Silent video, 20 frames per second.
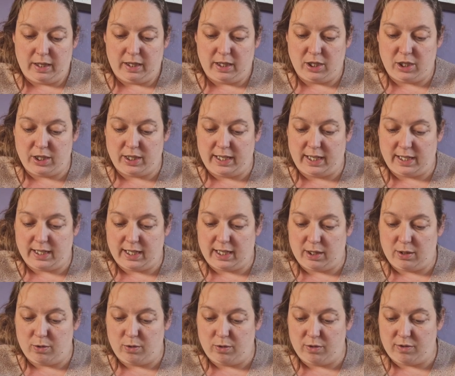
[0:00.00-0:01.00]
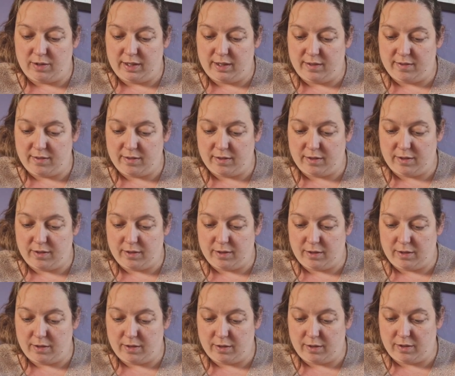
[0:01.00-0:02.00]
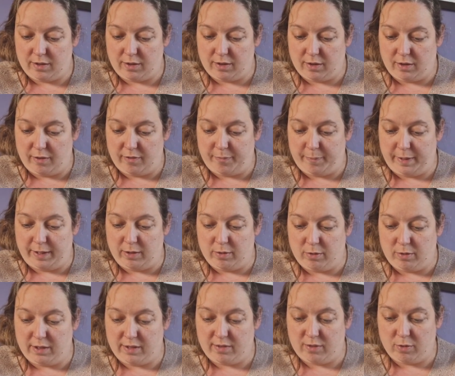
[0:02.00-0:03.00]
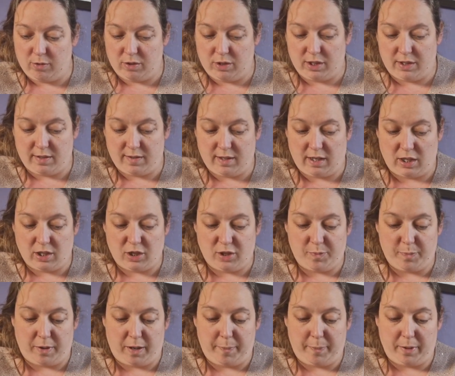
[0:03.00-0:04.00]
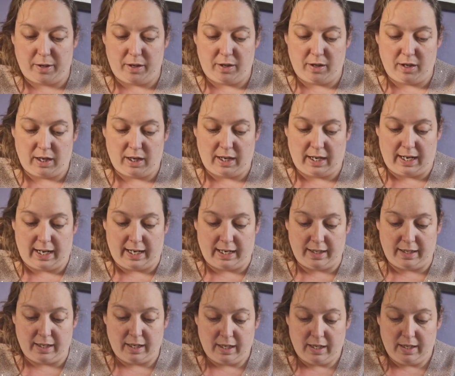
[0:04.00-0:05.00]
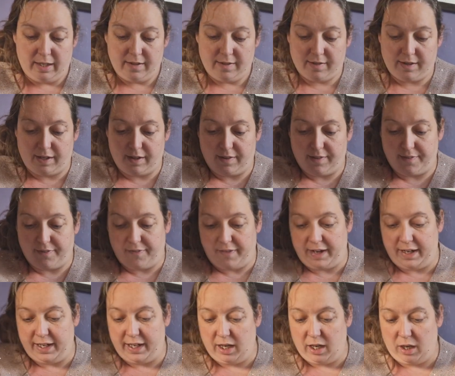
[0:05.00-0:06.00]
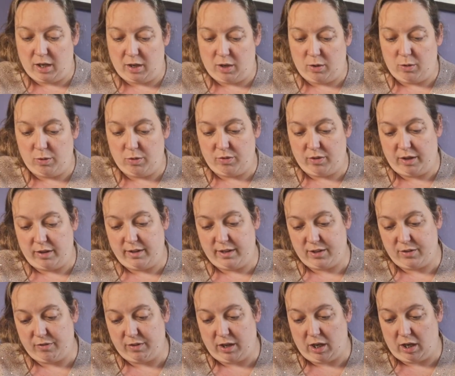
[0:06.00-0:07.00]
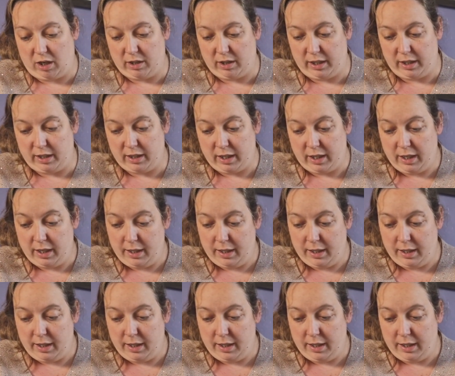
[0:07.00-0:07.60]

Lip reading: The genetic causes of mental disorders such as bipolar and schizophrenia are also disregarded